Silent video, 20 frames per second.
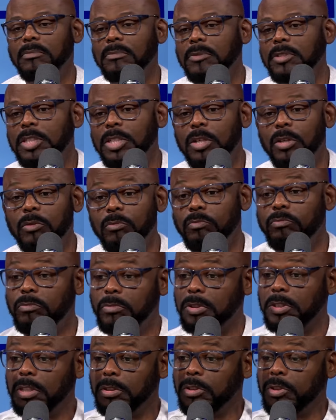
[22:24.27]
You know,
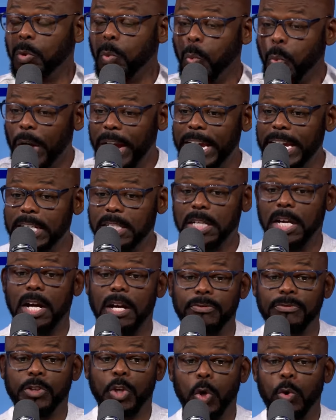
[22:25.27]
the, the weight
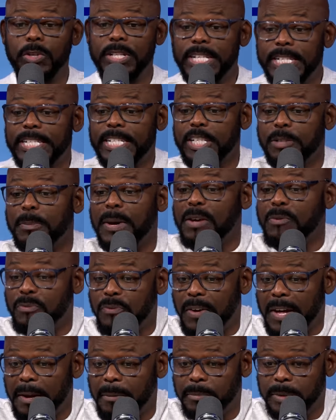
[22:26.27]
of knowing this is my
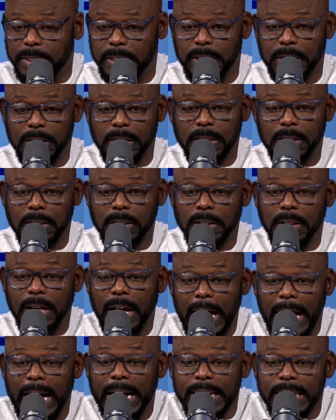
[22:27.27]
family.
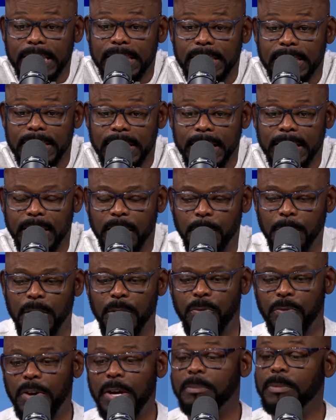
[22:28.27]
Right. I need to take care of my
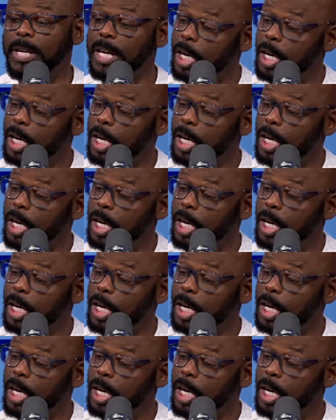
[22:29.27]
family.